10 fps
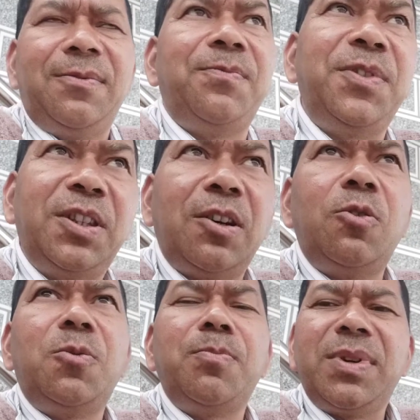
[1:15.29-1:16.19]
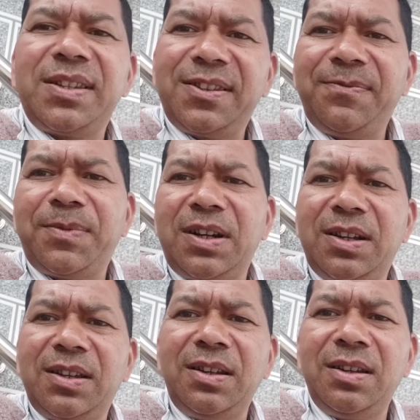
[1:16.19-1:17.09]
Without massive
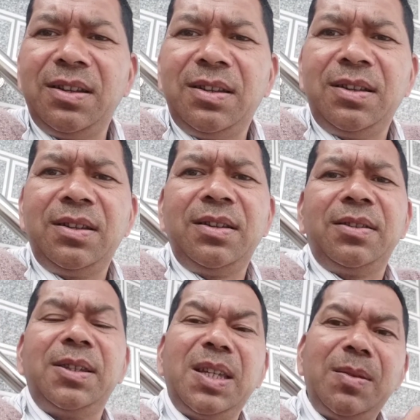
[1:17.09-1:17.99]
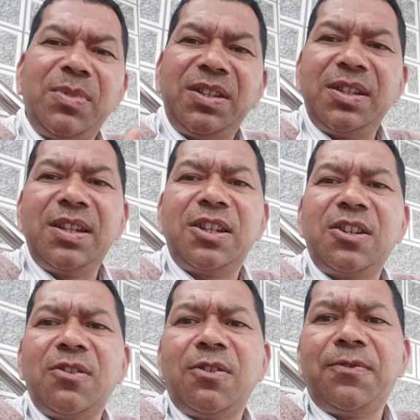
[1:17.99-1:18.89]
particle, the
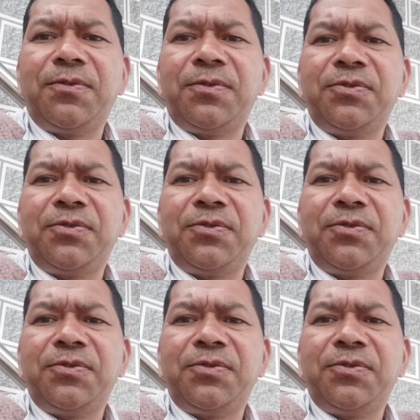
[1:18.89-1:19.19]
imagination of